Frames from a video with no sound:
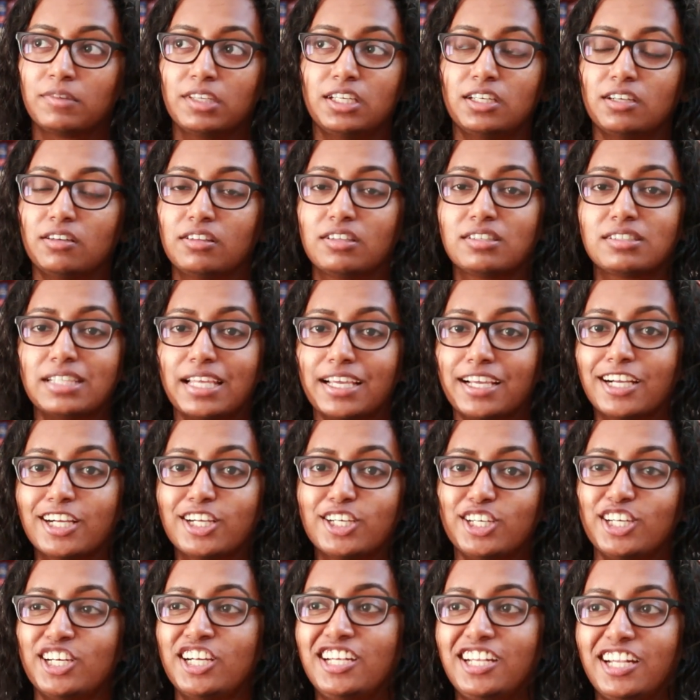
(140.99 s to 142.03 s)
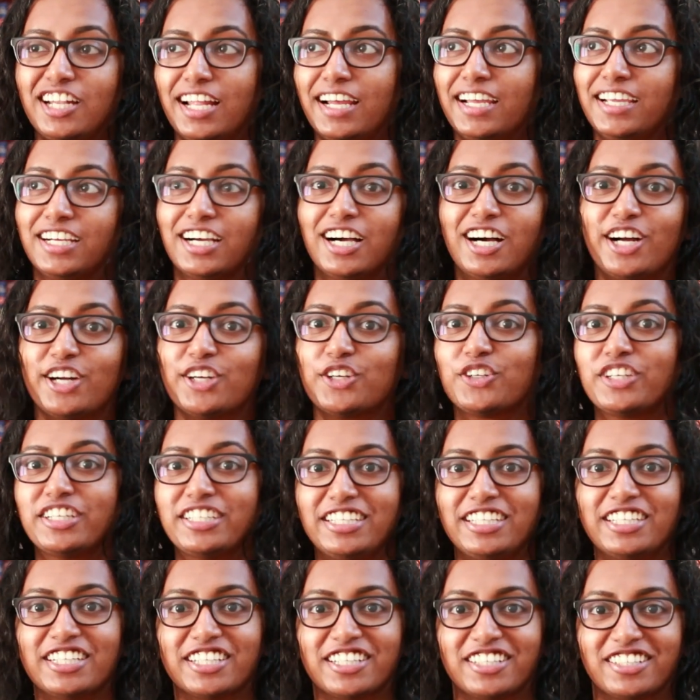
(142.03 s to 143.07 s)
You know, there's like a good like 100
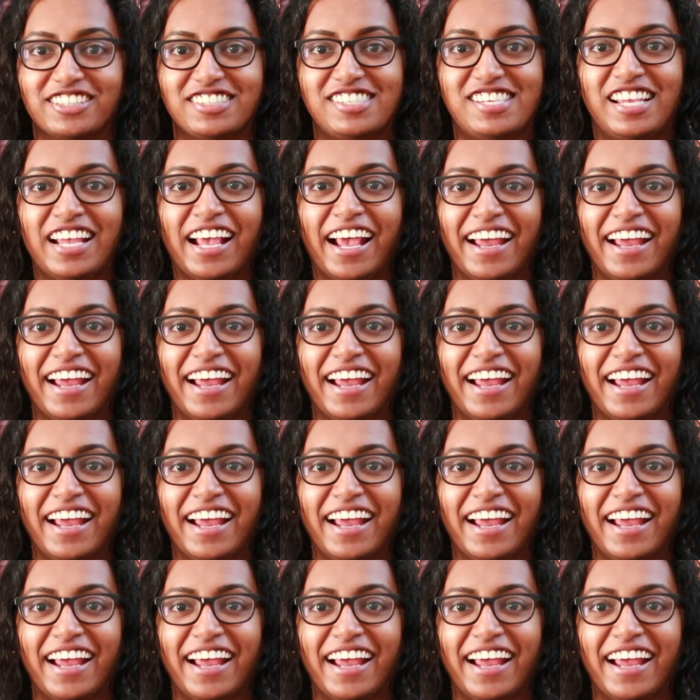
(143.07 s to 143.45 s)
years